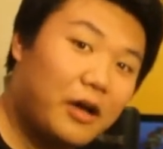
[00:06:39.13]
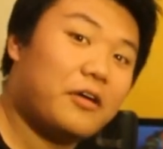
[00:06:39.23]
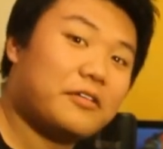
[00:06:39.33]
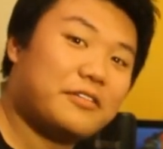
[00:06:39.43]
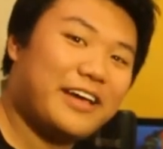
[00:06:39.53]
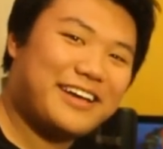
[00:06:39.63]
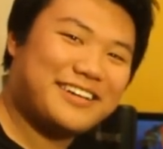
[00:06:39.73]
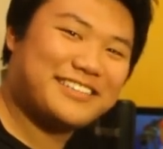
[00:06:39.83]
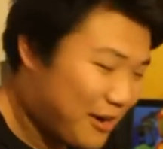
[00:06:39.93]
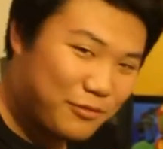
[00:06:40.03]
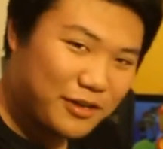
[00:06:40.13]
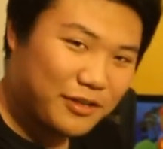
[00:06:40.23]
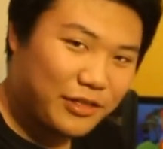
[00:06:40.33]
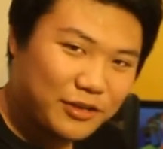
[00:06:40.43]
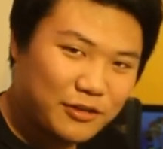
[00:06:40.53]
Oh, hey guys. I want
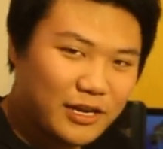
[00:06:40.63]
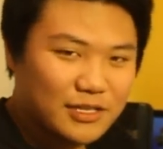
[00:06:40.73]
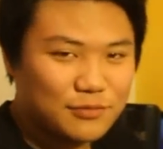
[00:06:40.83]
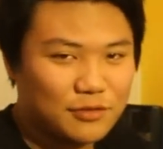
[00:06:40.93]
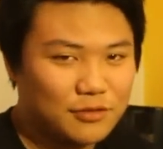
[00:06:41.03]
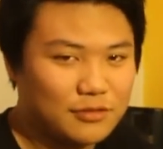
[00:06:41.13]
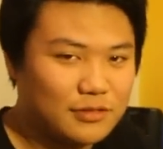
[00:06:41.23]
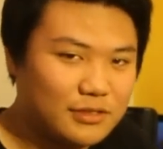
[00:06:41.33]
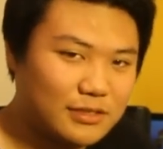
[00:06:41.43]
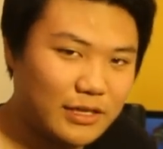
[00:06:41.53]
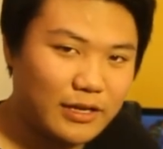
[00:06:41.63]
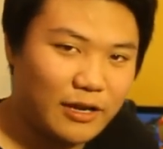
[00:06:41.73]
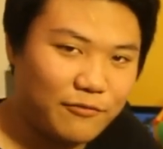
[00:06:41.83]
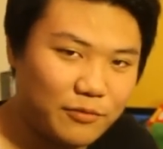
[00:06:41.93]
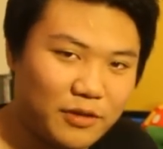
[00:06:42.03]
to thank you guys for sticking
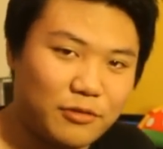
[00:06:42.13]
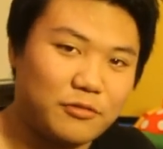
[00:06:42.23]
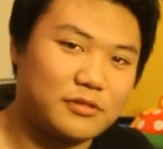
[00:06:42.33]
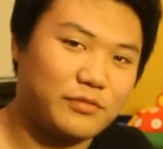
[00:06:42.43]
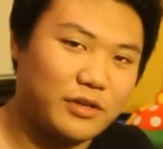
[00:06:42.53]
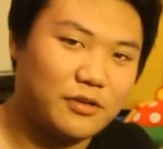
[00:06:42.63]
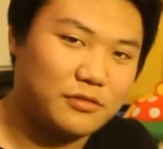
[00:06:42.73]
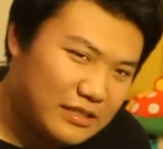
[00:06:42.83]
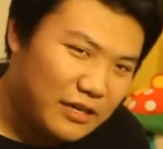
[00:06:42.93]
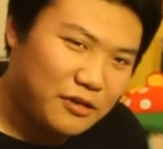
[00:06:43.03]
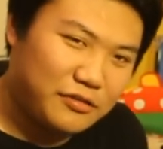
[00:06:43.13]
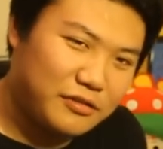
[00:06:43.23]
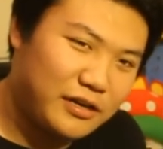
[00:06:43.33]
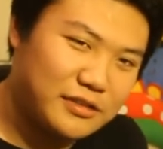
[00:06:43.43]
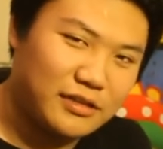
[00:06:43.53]
out for me through this video. I know
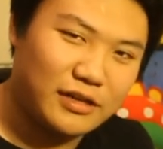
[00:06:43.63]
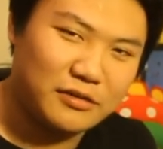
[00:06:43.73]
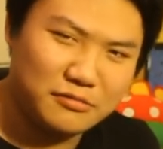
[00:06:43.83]
you guys are like,